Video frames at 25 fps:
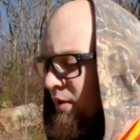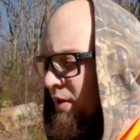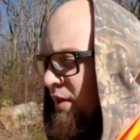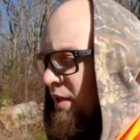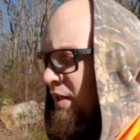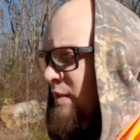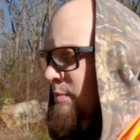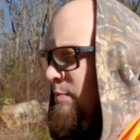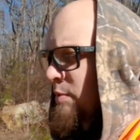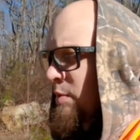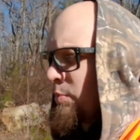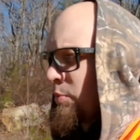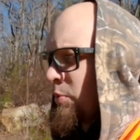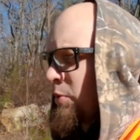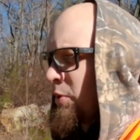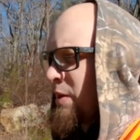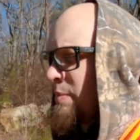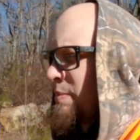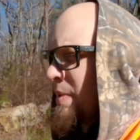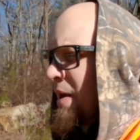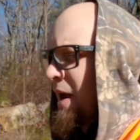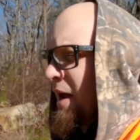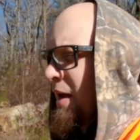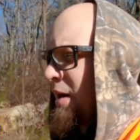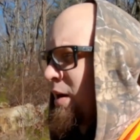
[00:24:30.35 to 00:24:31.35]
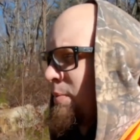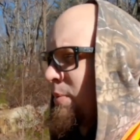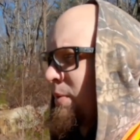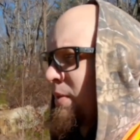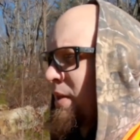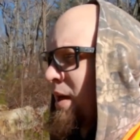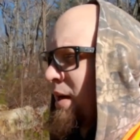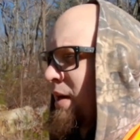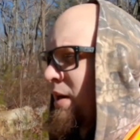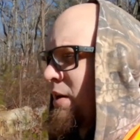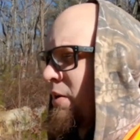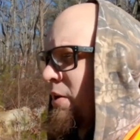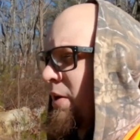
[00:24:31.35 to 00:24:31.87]
it's been pretty bad up in
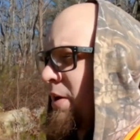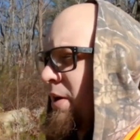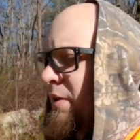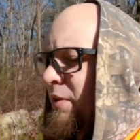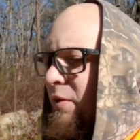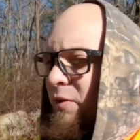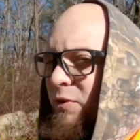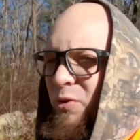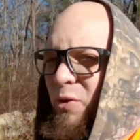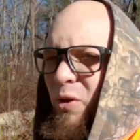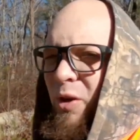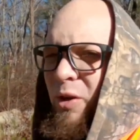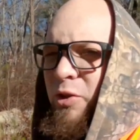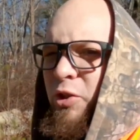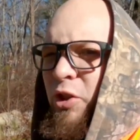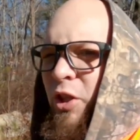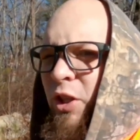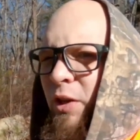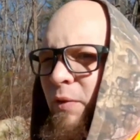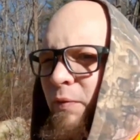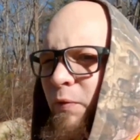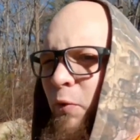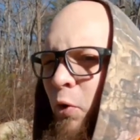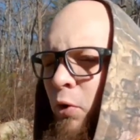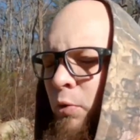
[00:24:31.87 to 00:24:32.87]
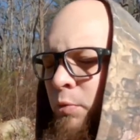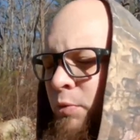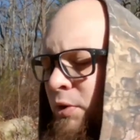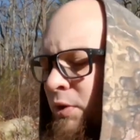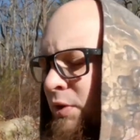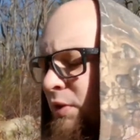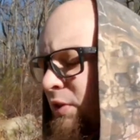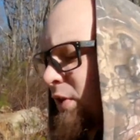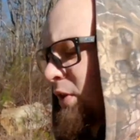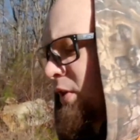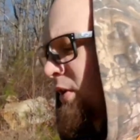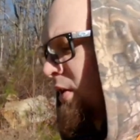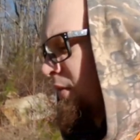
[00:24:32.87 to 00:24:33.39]
that area. There's a lot of chicken farms and
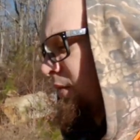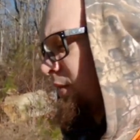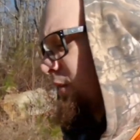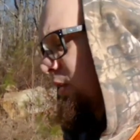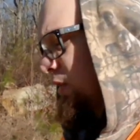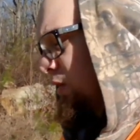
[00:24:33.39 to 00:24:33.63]
stuff,